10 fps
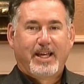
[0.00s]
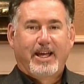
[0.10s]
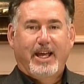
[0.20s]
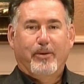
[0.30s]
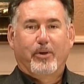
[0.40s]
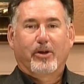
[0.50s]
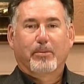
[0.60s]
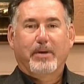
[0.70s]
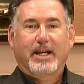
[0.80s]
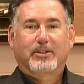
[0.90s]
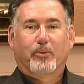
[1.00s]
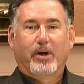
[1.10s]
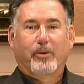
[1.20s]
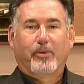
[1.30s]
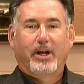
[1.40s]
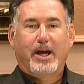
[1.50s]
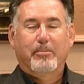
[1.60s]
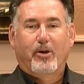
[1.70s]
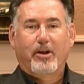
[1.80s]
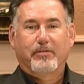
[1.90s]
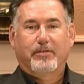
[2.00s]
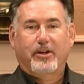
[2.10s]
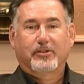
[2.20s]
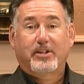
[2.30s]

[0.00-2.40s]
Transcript: And welcome back to One on One. I'm Martin Falls,